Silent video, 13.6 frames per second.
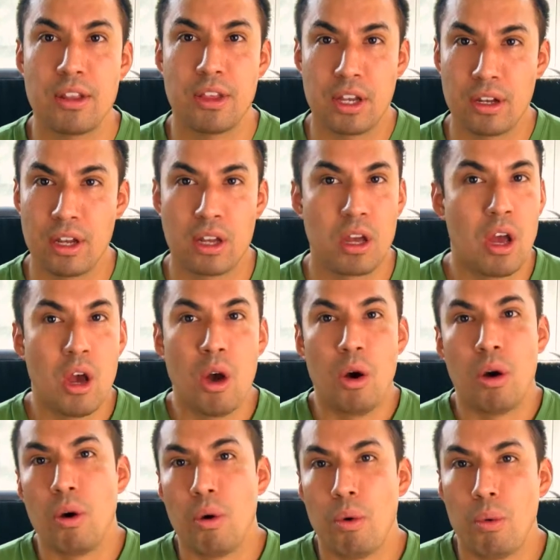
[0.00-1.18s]
to thinking like,
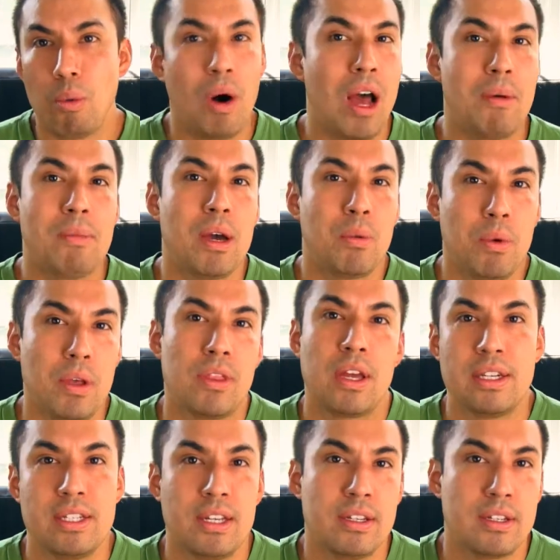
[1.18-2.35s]
why am I with
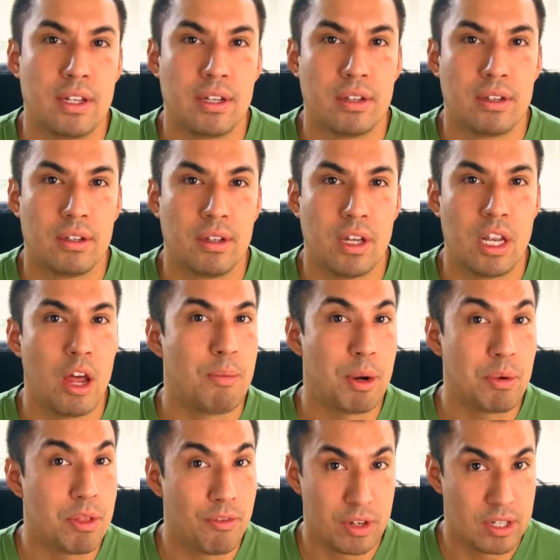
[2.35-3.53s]
AT&T? And I've been
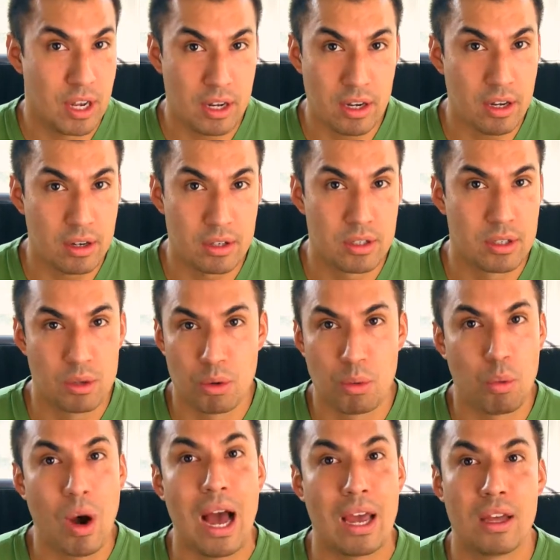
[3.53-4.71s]
with them for 10 years.
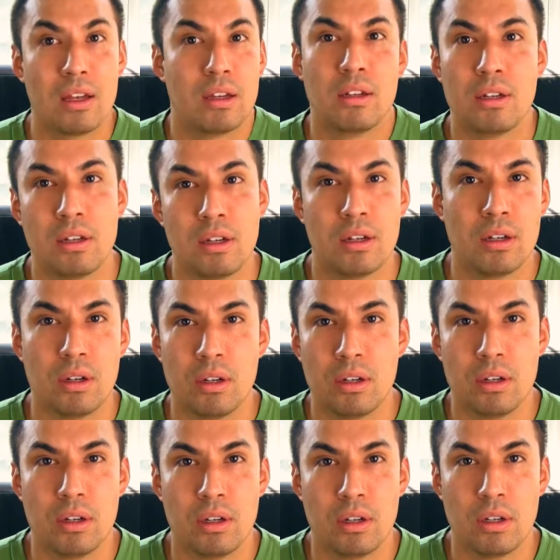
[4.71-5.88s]
Why?
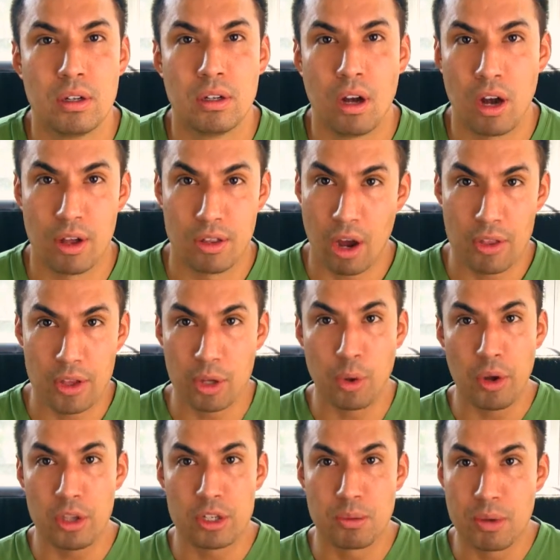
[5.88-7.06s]
Are they
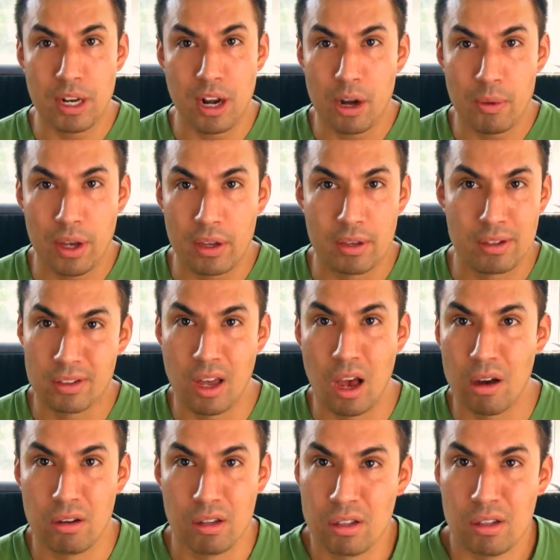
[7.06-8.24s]
loyal to me in any way?
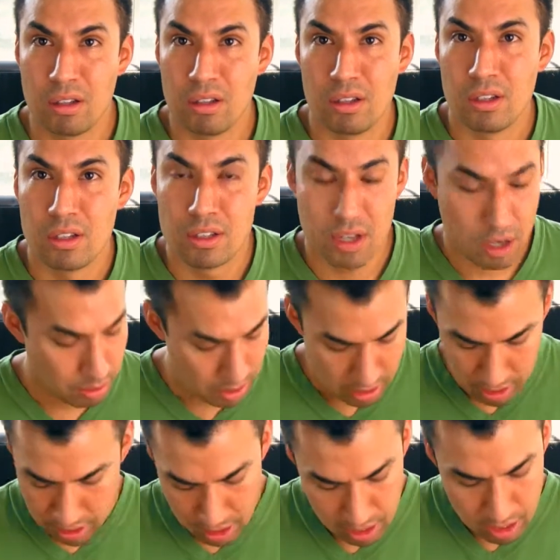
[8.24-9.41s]
No. So
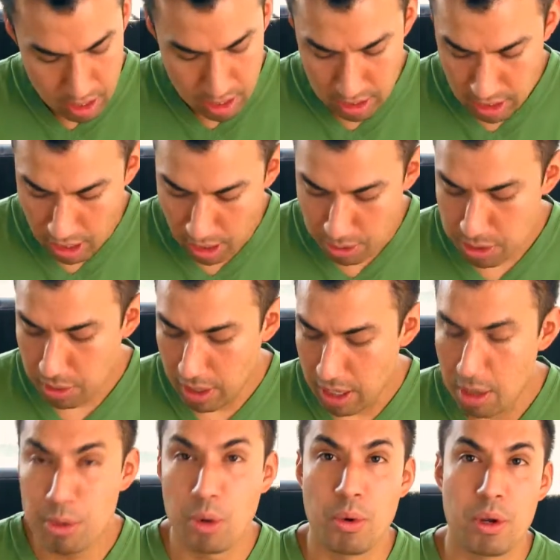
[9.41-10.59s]
anyhow, so I
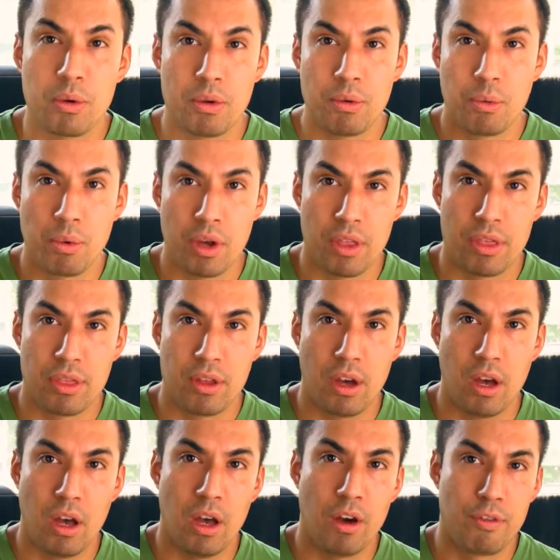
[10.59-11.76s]
ended up going with
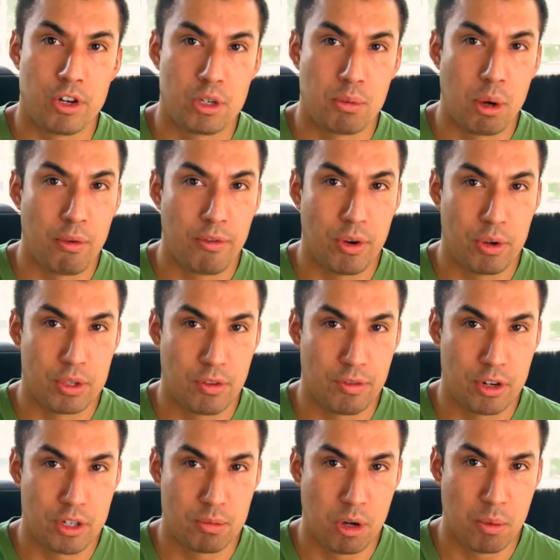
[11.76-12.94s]
a Virgin Mobile phone. So
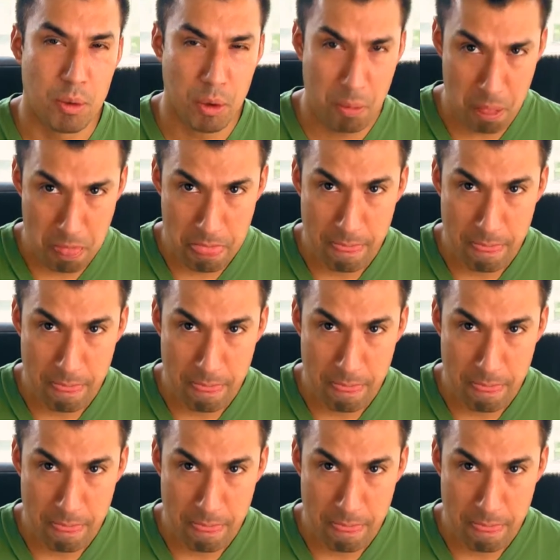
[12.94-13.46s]
Virgin Mobile,